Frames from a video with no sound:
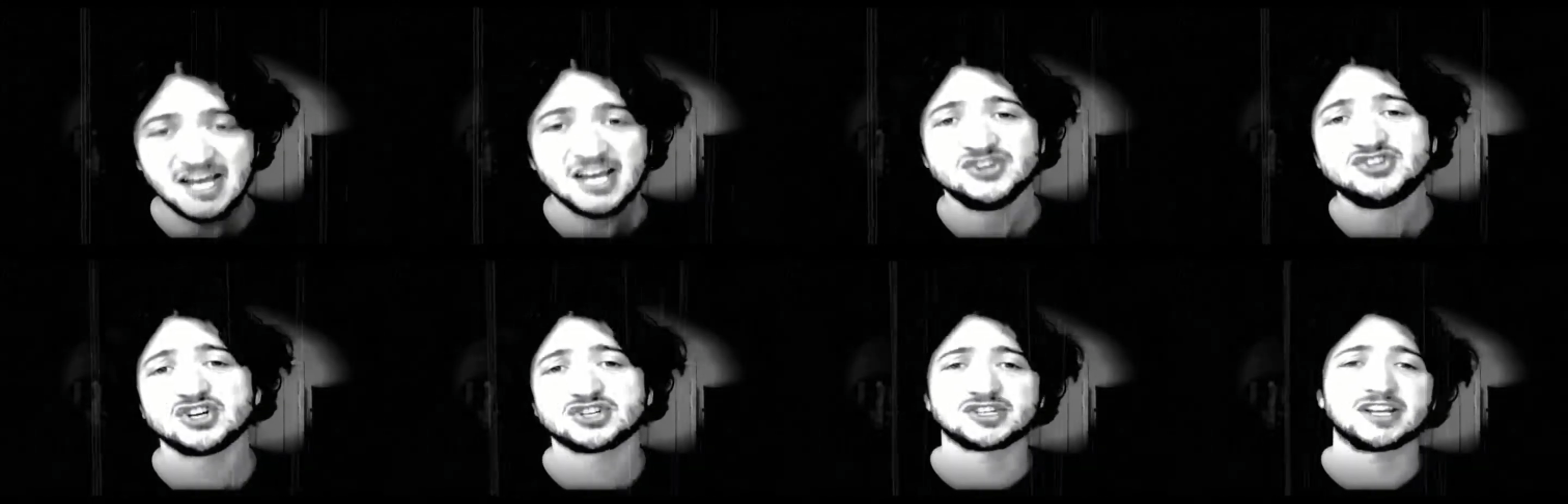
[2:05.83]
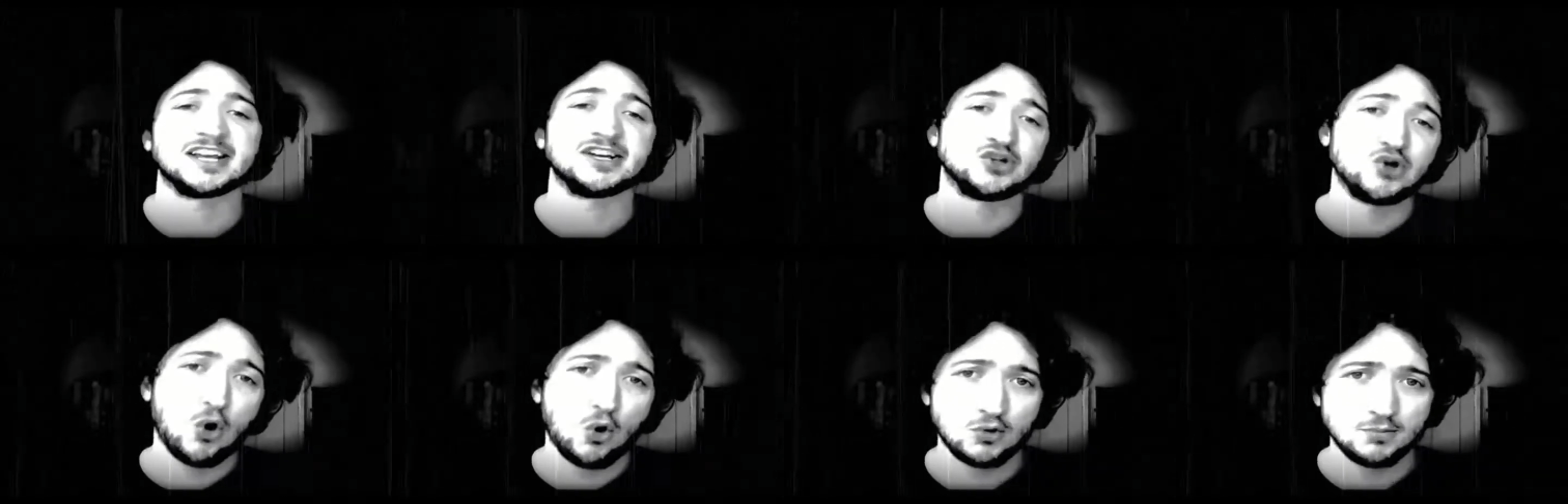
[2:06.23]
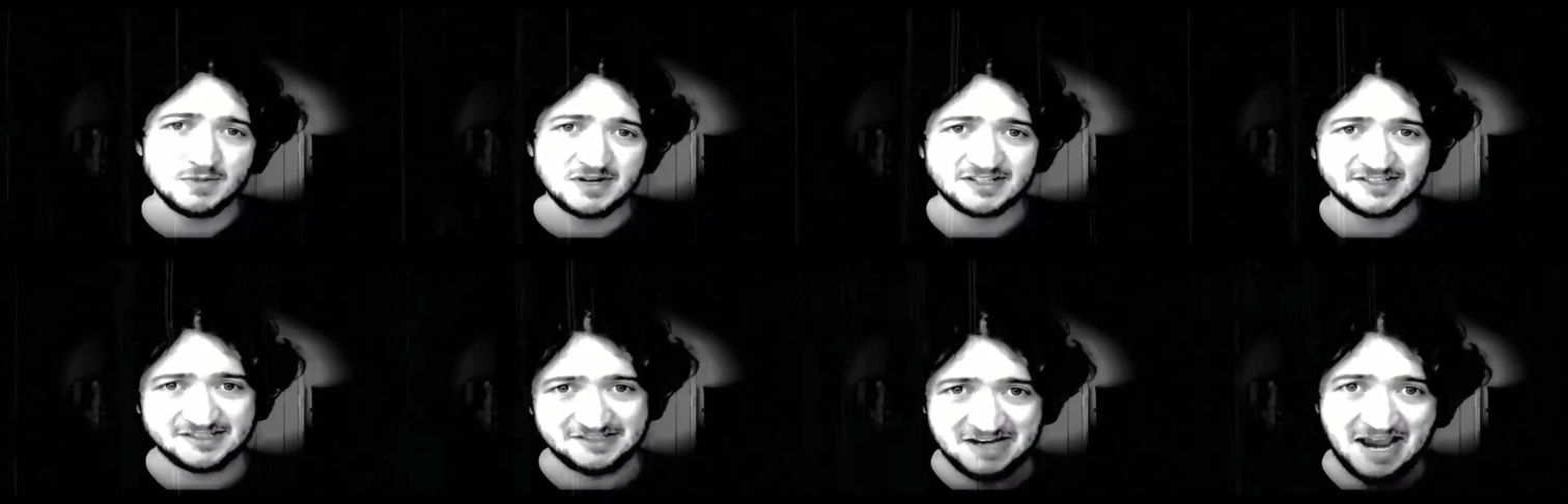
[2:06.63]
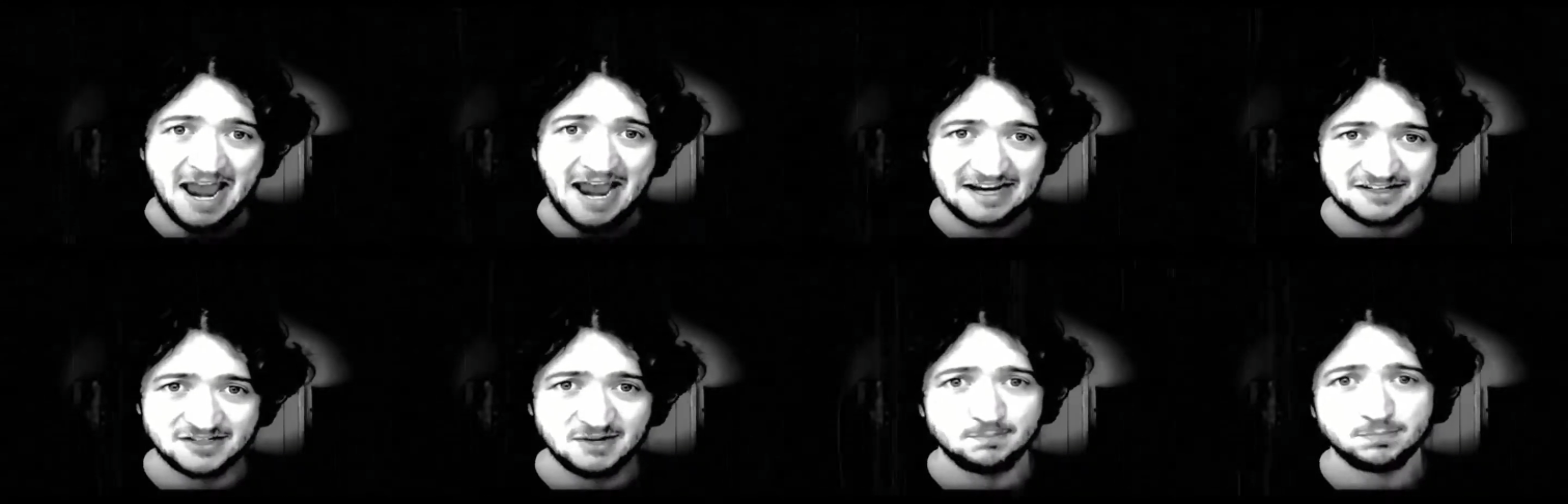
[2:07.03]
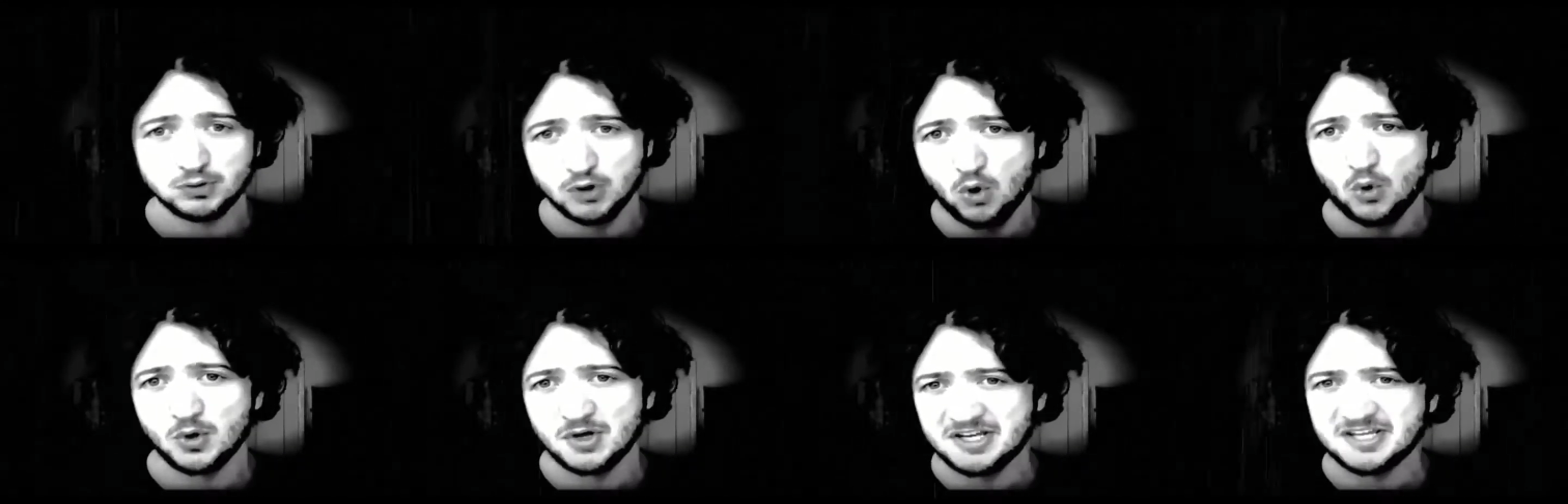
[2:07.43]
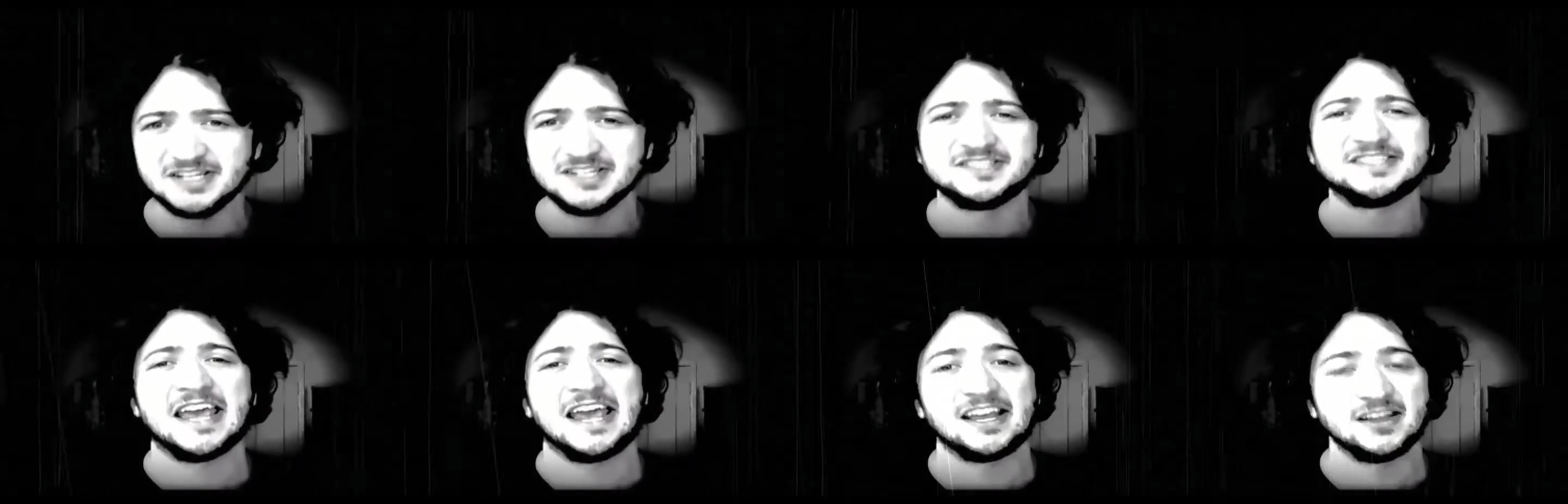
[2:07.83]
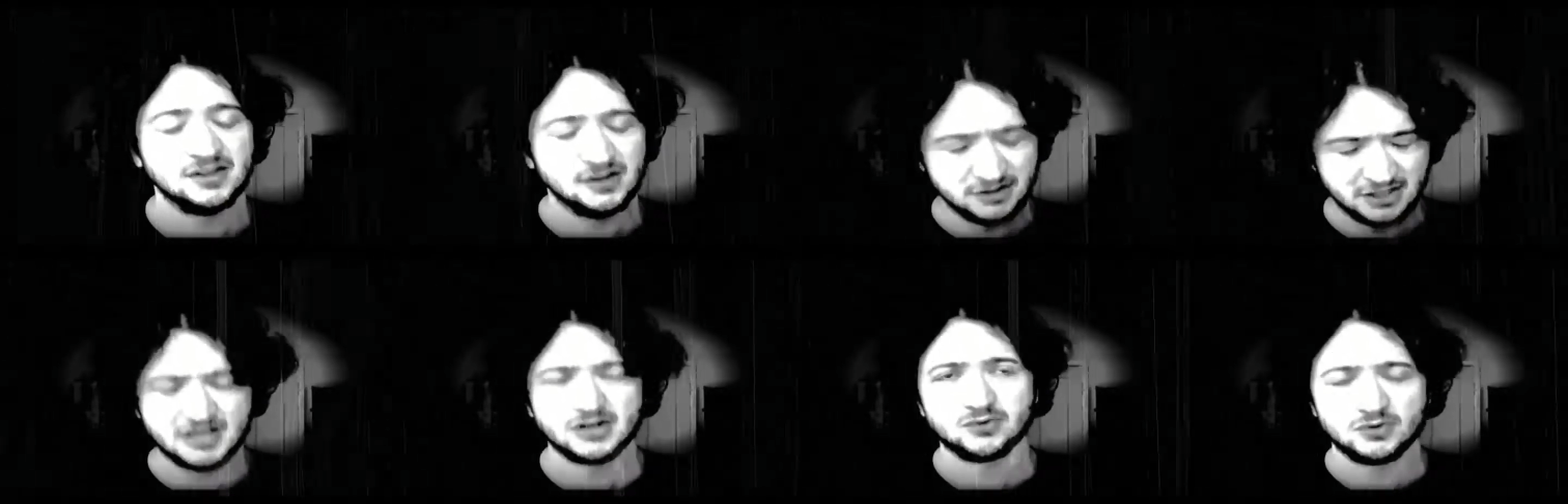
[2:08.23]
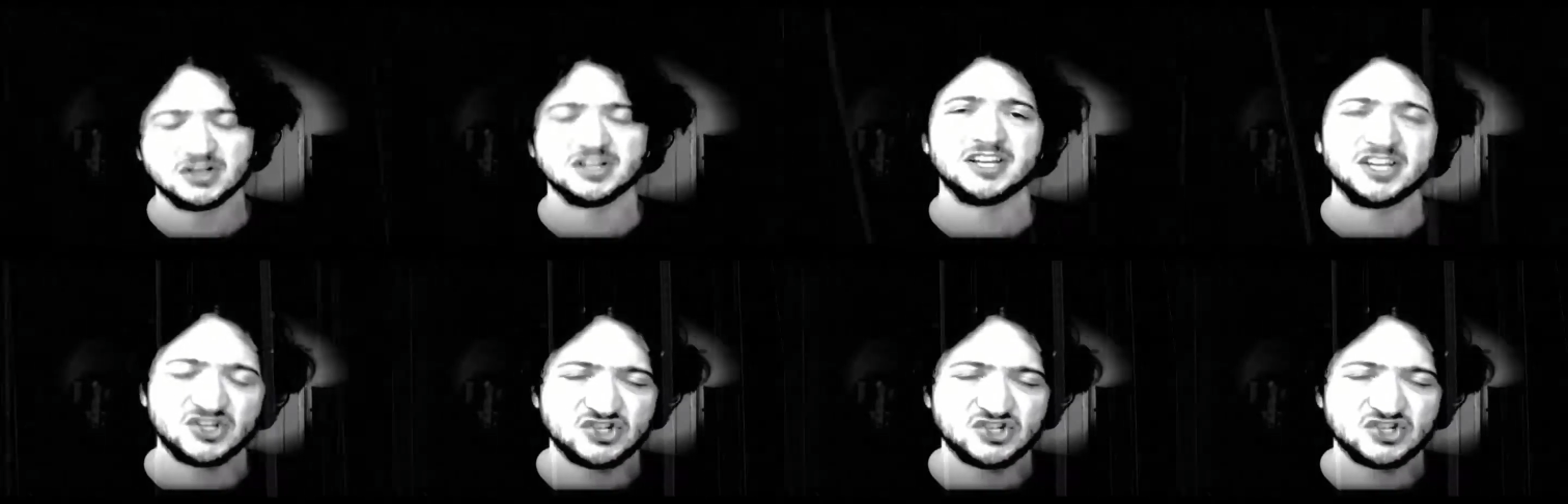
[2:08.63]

Just like Goldman Sachs employees can't literally